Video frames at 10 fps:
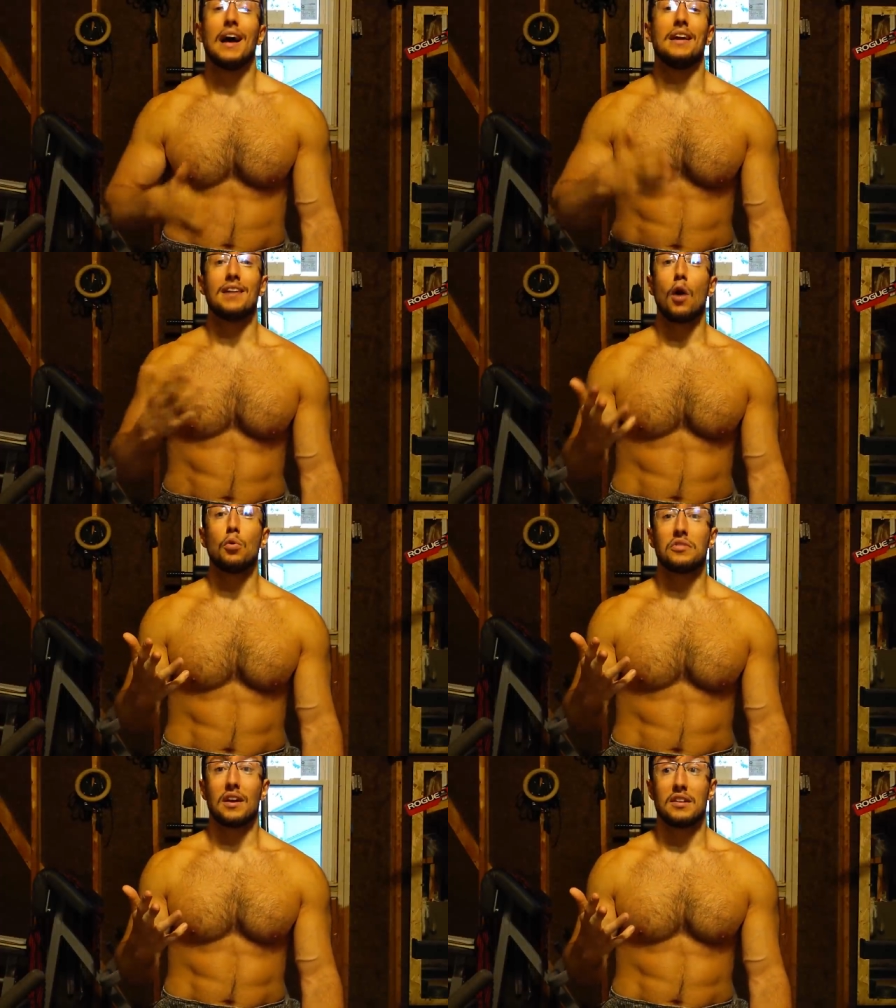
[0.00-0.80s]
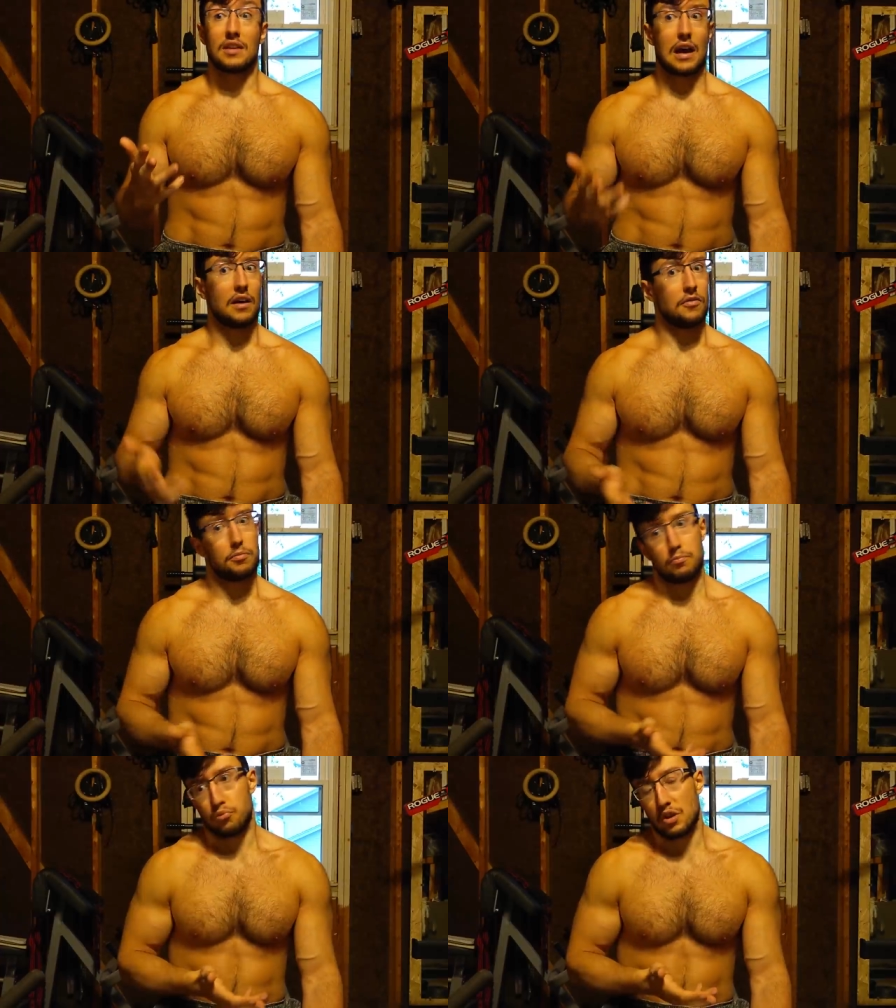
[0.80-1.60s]
and nowadays
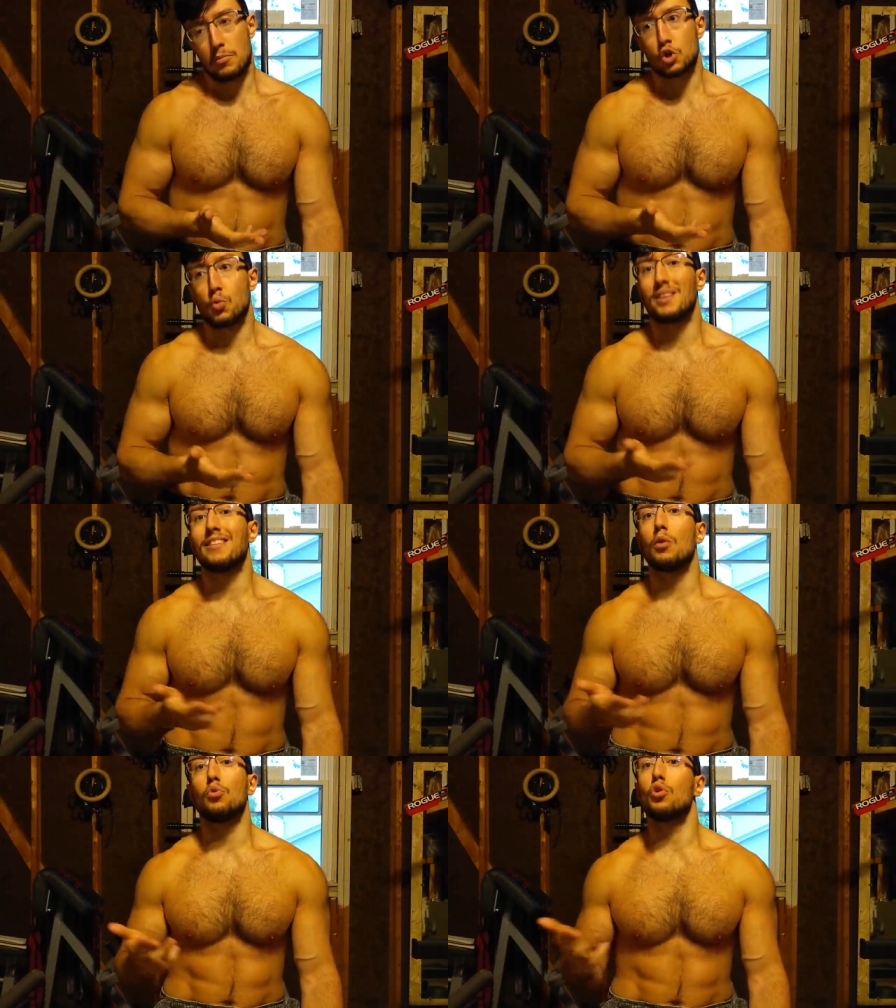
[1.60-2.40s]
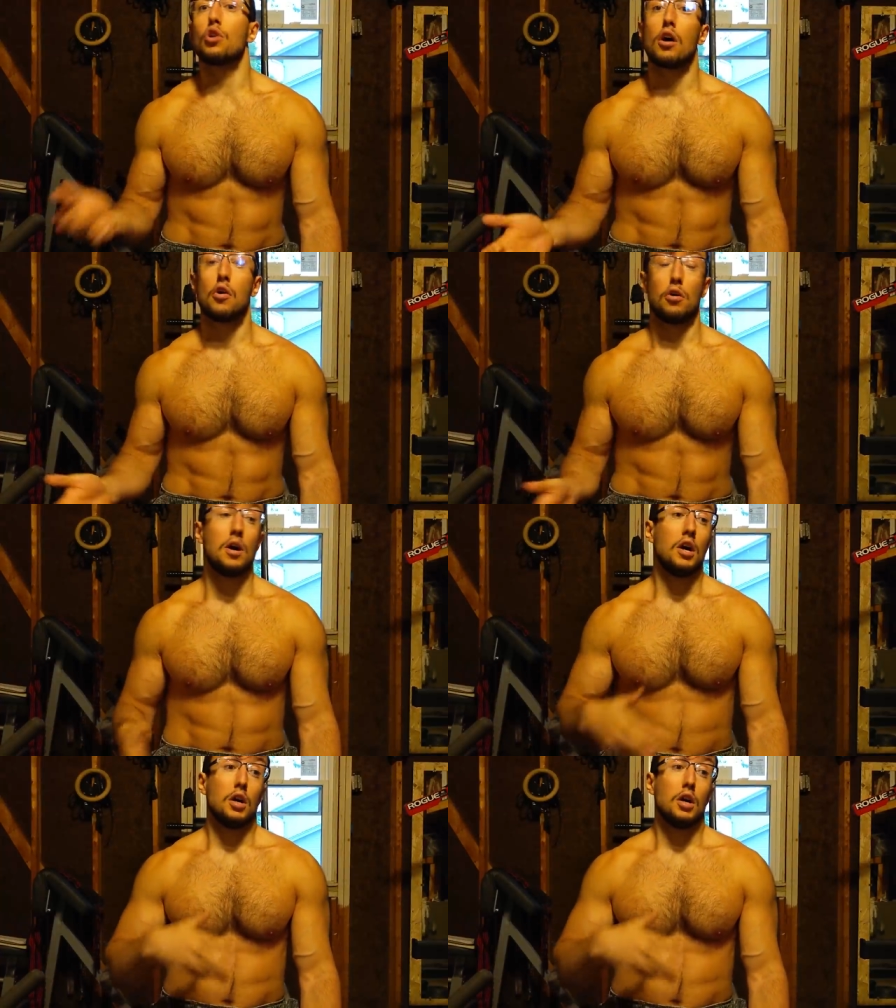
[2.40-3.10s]
have pretty much went down the gutter,